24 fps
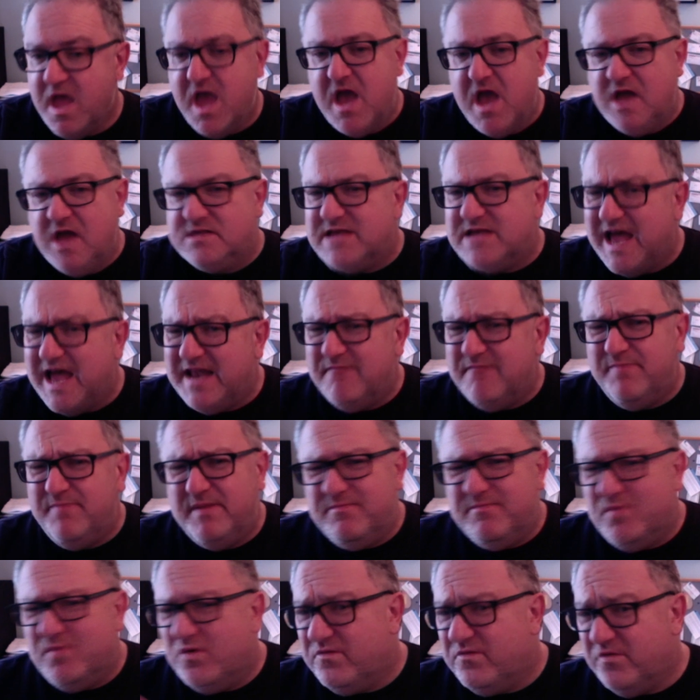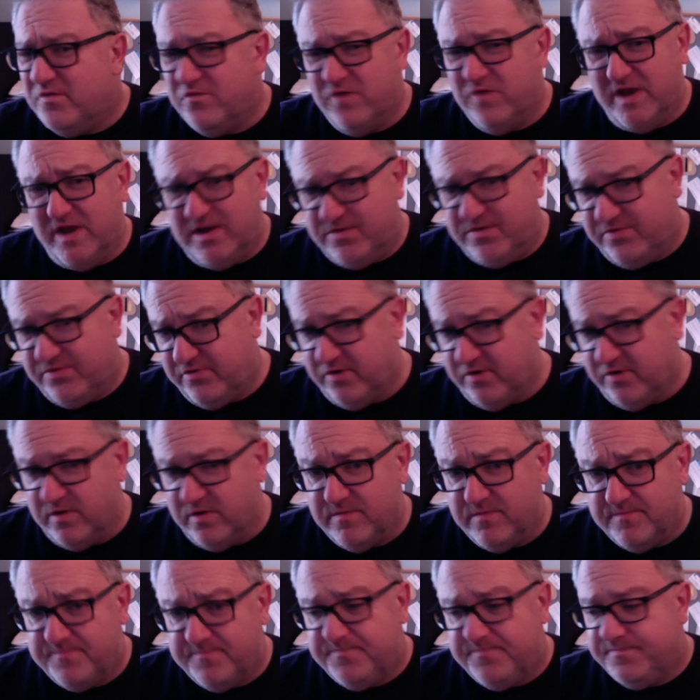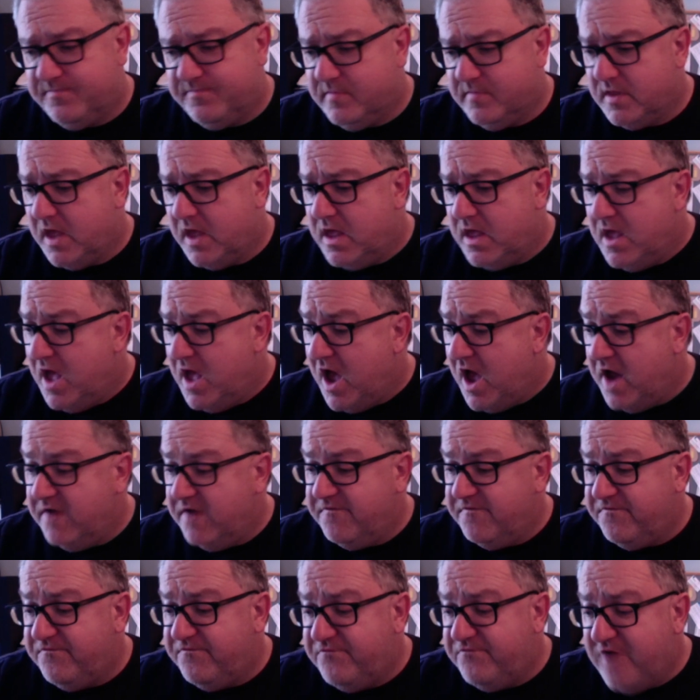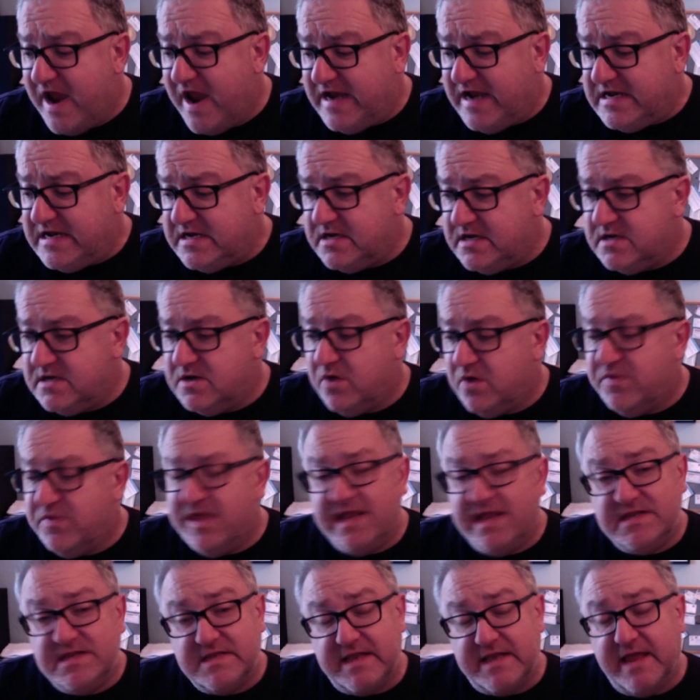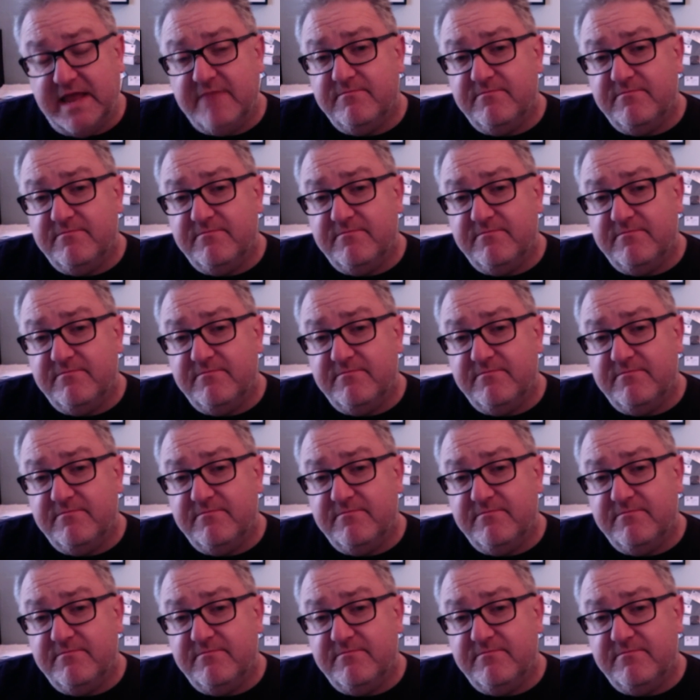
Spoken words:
So I had a bit more of a read through. And a friend on the internet